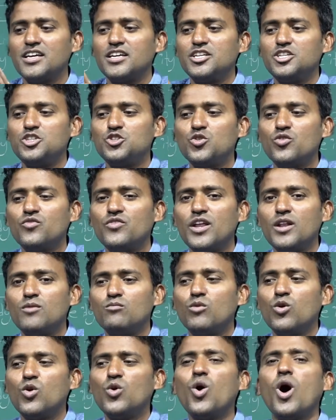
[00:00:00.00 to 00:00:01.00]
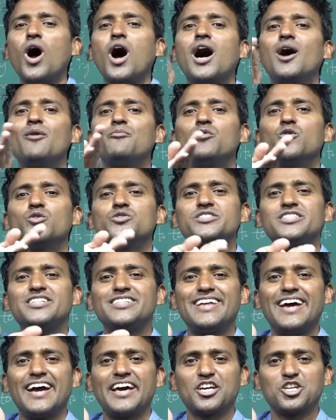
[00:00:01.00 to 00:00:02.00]
you will move opposite
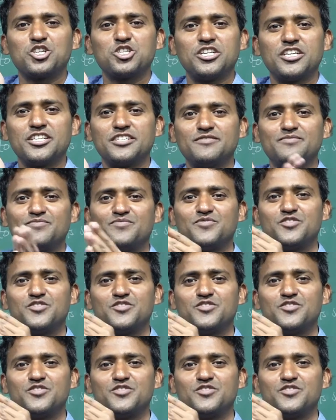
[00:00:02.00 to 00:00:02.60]
direction.